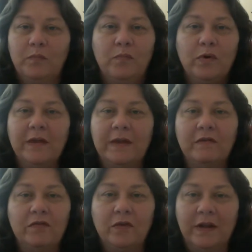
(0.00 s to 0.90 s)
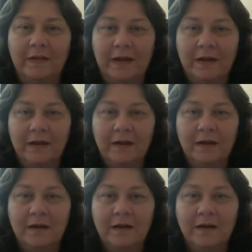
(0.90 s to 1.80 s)
breathing freely
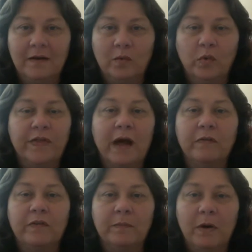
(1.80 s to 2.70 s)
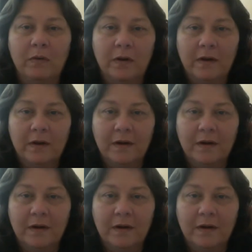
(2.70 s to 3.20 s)
without smoke.